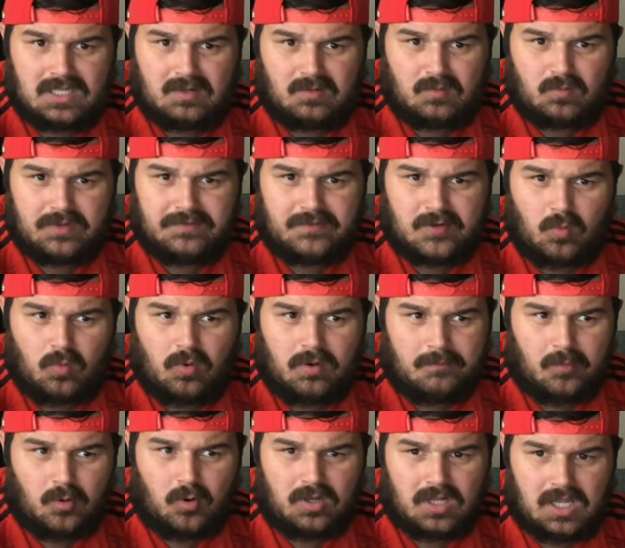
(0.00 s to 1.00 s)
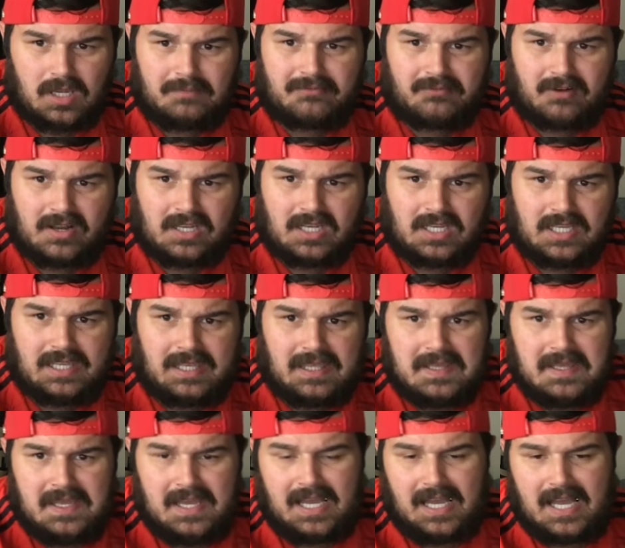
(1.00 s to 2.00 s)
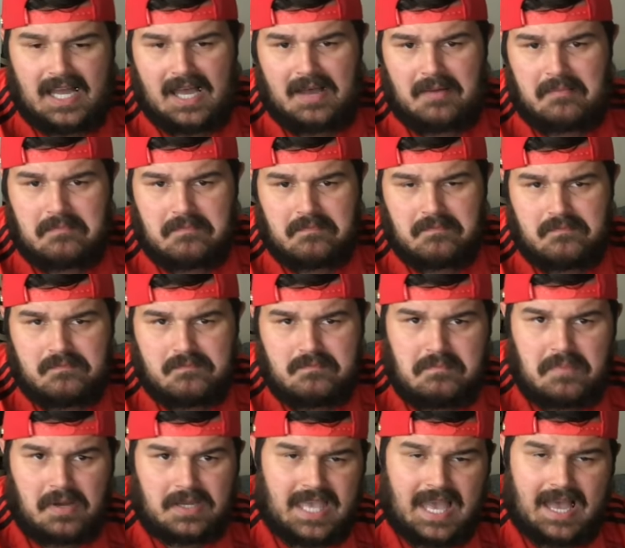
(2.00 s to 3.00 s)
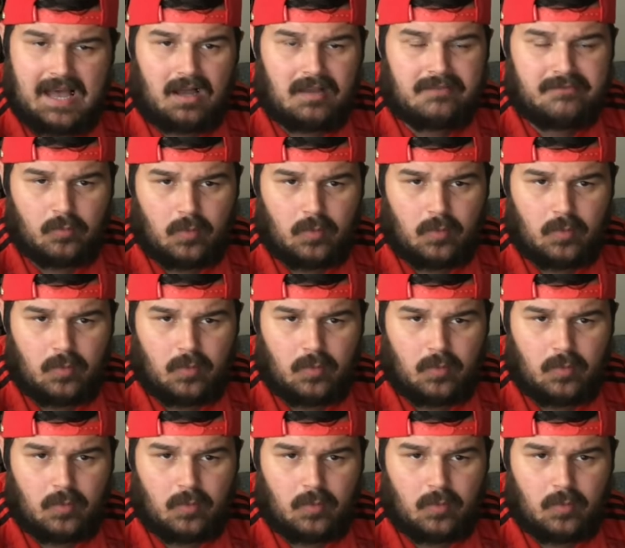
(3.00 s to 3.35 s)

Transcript: We've got one more club friendly. Either